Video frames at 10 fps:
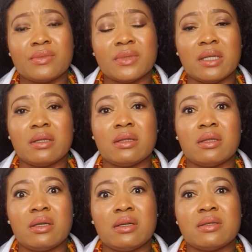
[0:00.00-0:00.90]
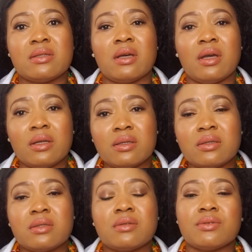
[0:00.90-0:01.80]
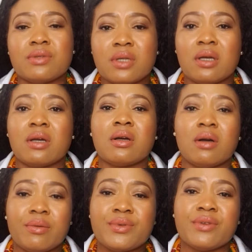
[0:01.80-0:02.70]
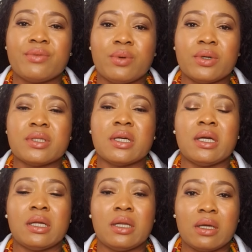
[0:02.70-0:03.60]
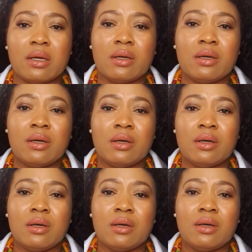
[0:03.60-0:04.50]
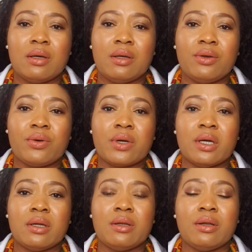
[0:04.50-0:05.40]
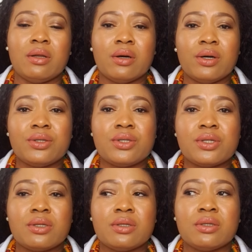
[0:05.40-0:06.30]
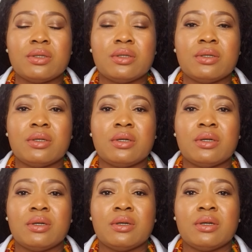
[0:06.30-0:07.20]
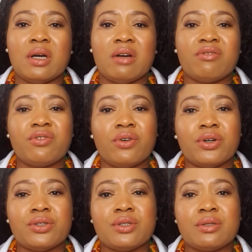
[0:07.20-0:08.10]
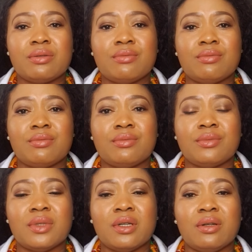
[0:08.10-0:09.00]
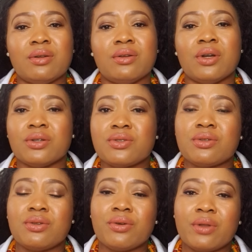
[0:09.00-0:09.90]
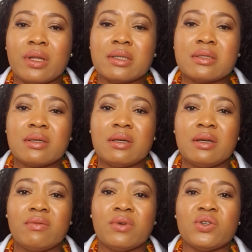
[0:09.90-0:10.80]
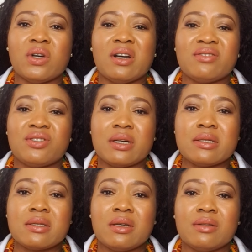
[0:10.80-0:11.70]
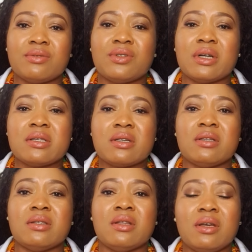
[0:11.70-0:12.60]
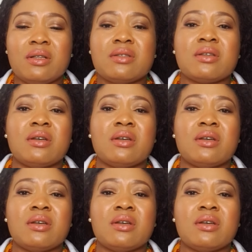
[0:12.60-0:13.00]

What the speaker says: at least 8 to 10 cups of water a day. You cannot afford, you know, not to do that when you have dry skin. Dry skin needs